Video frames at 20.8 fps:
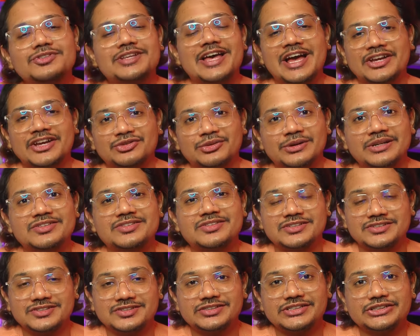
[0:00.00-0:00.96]
was actually
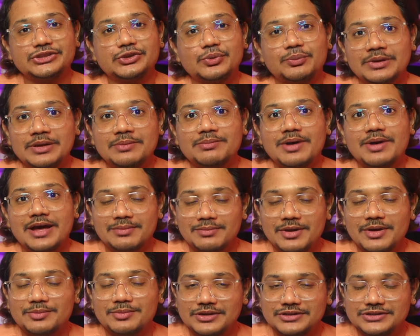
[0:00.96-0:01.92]
suggested to me by
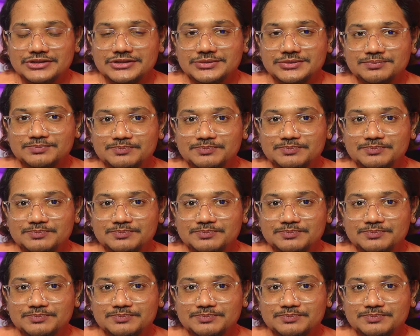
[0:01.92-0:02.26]
my brother.